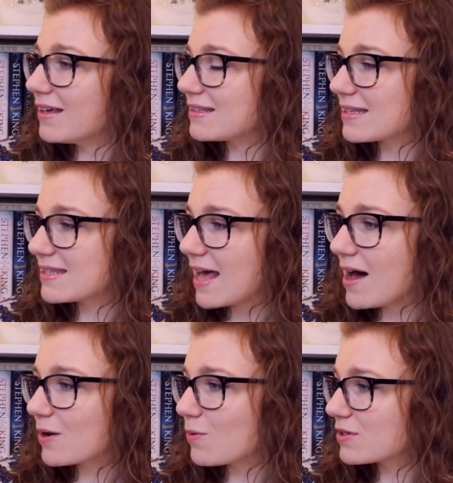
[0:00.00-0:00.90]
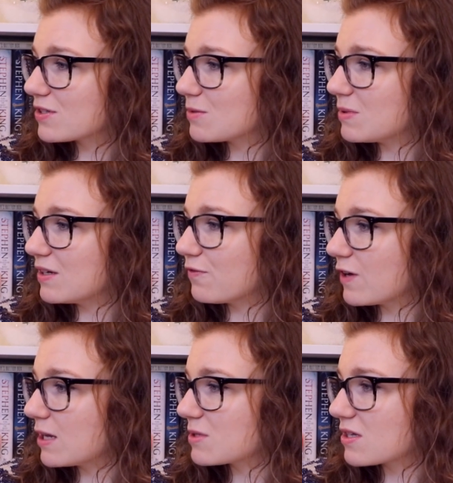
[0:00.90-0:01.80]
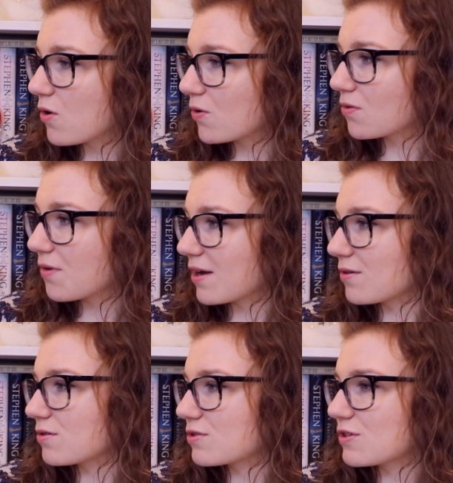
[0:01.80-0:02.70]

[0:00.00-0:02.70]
Zach wants to be a famous horror writer,